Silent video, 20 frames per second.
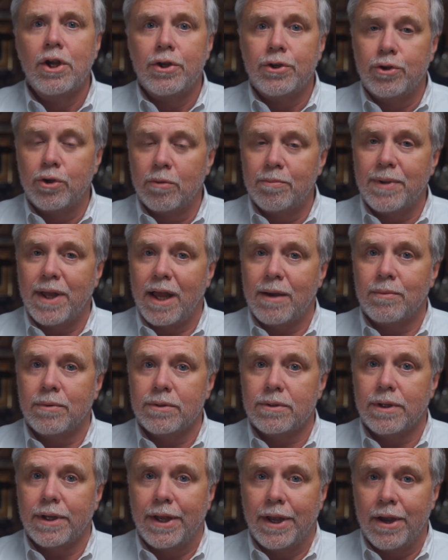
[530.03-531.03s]
you'll be able
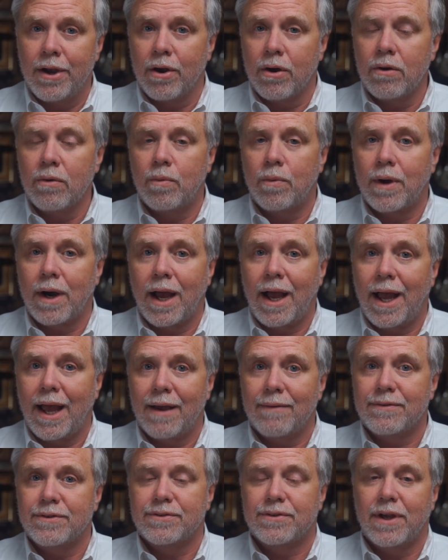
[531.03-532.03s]
to hear what I
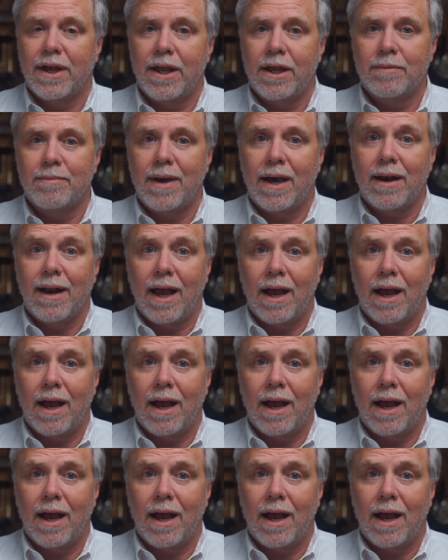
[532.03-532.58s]
have to say about